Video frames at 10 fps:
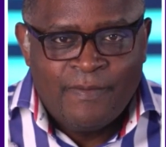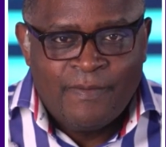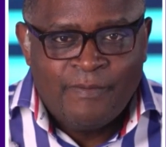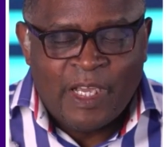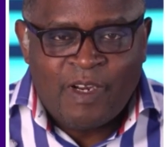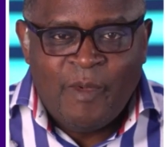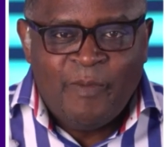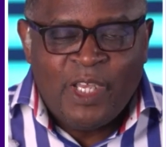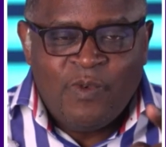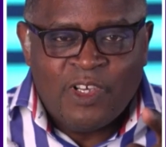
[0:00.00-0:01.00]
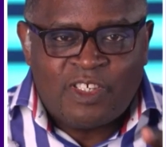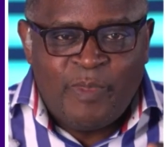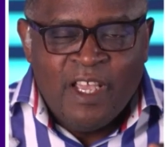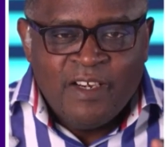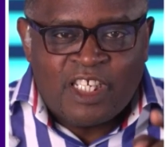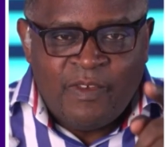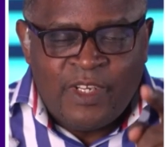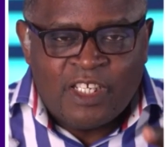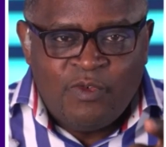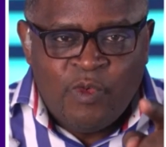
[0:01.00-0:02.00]
But remember, you are spirit.
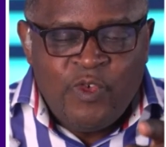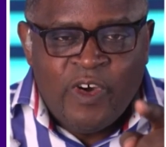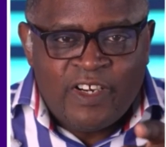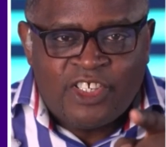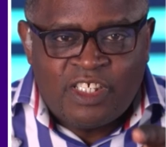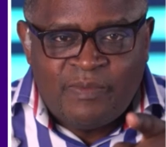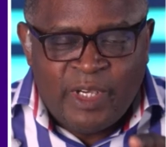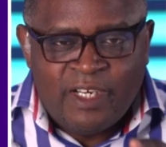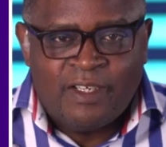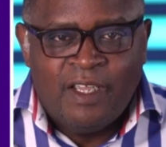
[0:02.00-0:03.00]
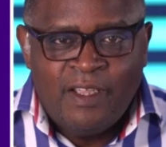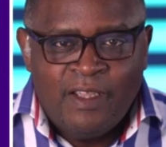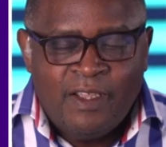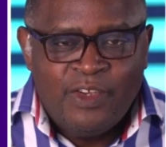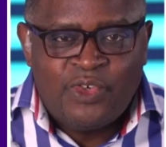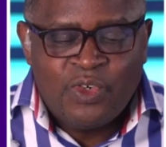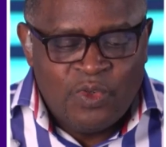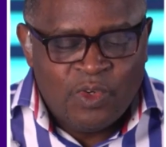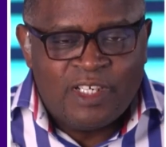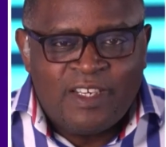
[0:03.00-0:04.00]
You are a spirit. You should
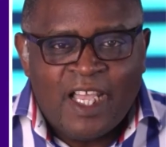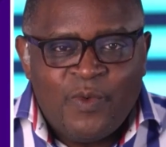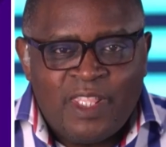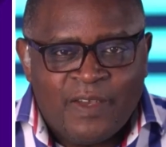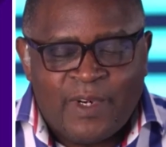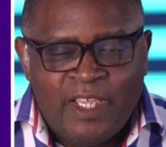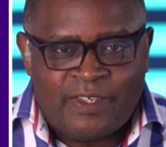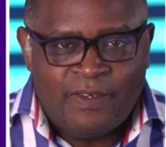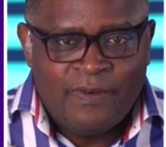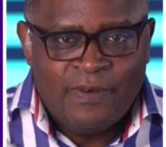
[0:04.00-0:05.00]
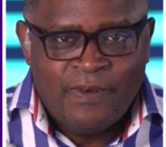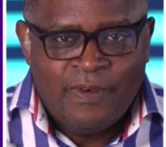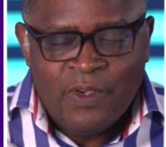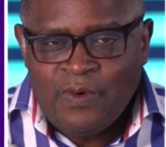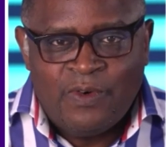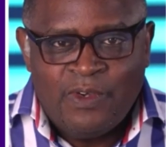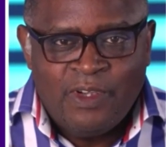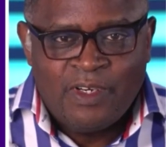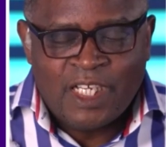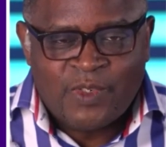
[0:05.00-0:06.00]
not die with the flesh. No.
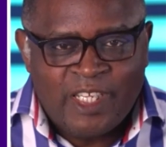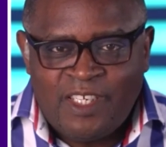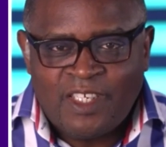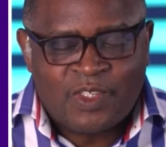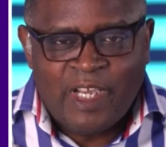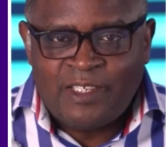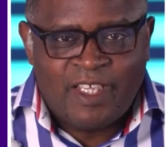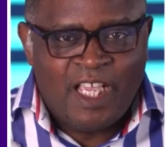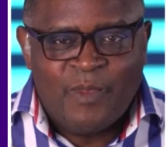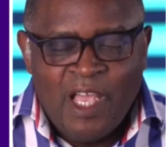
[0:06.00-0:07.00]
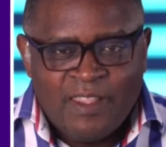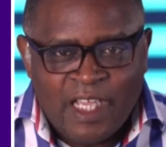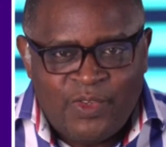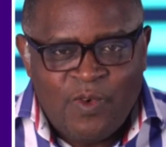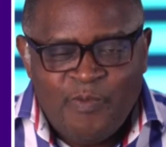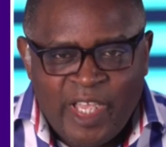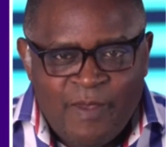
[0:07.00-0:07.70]
That's why Jesus Christ came, that you may